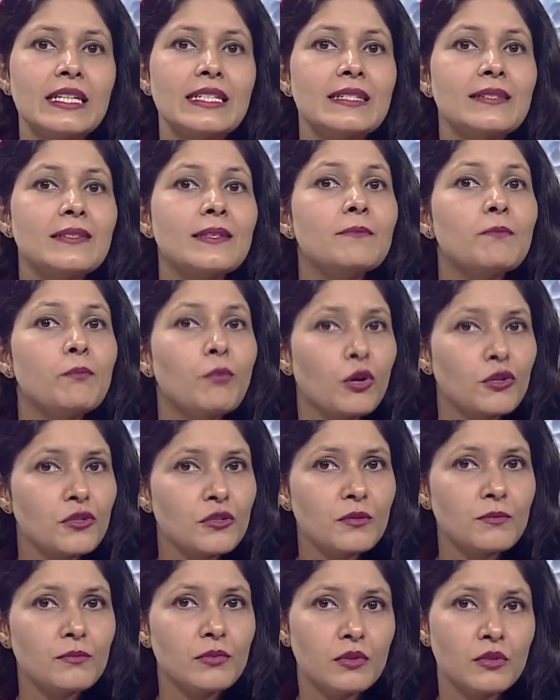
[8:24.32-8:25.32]
It is
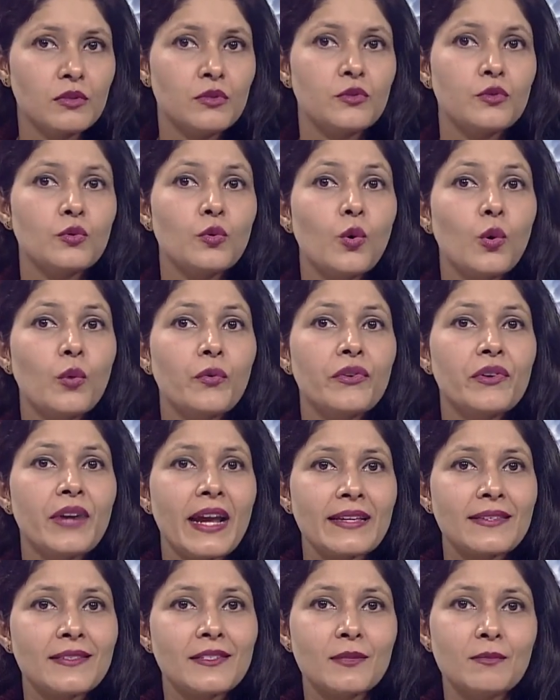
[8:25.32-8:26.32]
impossible to
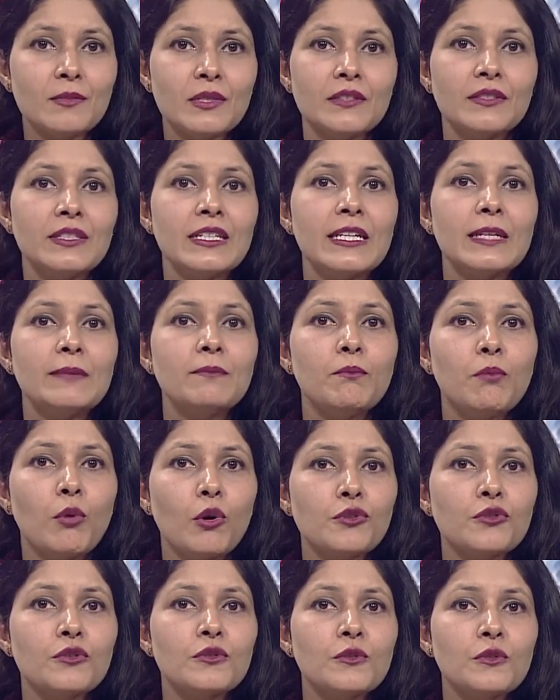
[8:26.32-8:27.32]
overestimate the
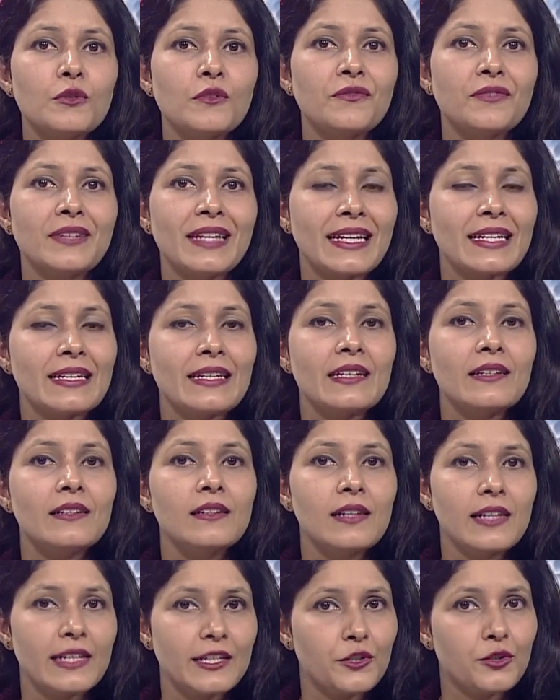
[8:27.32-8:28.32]
importance of
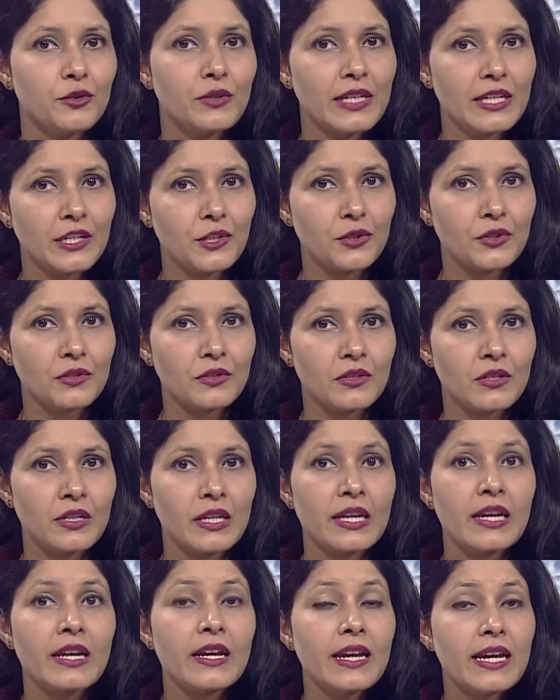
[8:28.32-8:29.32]
technical education.
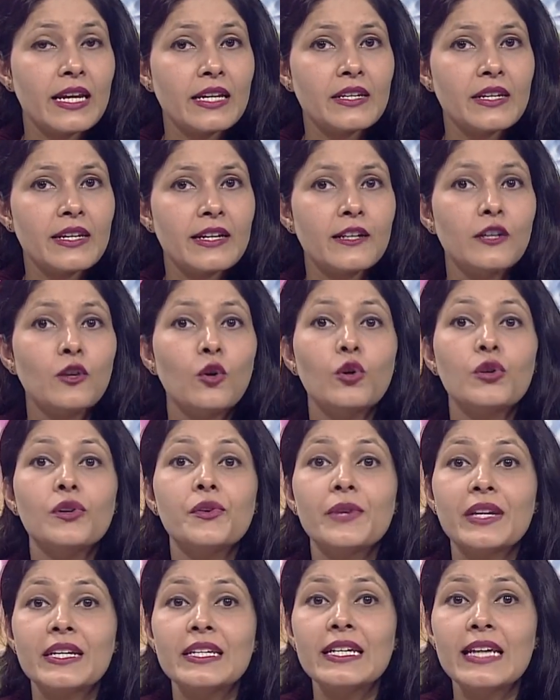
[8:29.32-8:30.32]
India
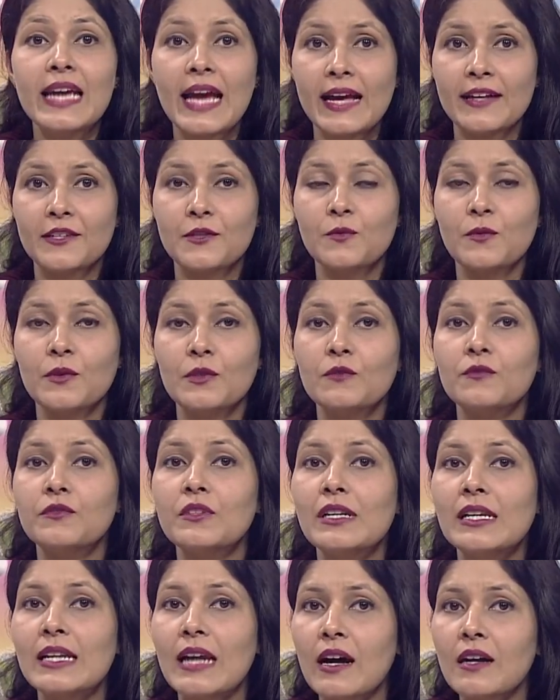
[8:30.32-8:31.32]
already has one of
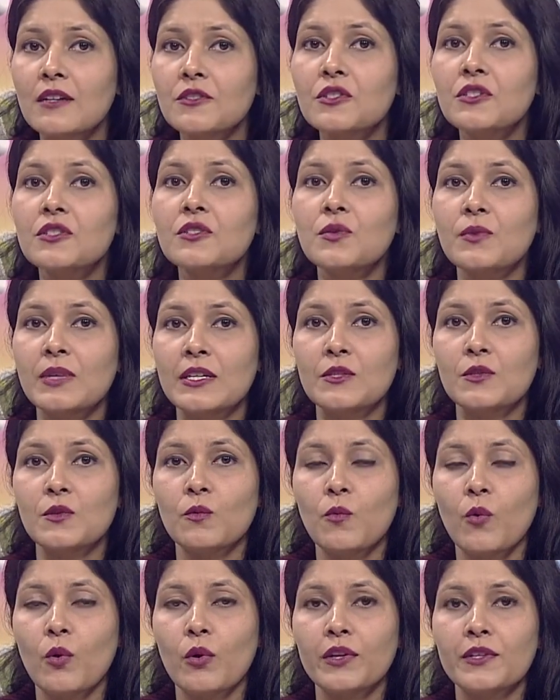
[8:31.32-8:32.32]
the largest
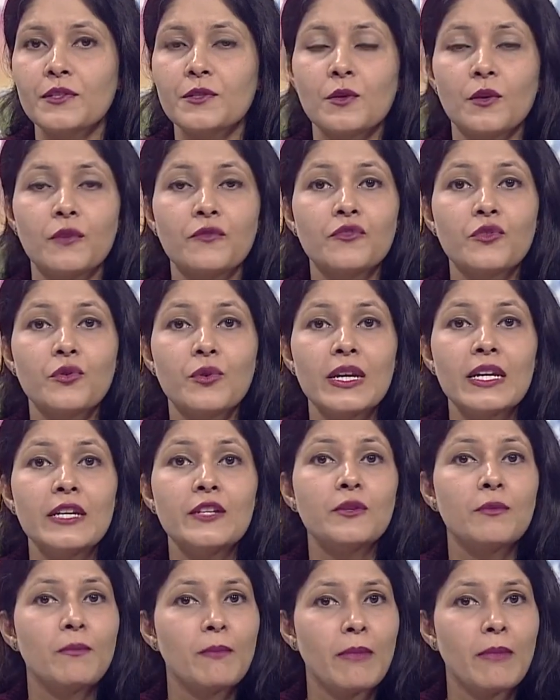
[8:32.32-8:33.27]
reservoirs of trained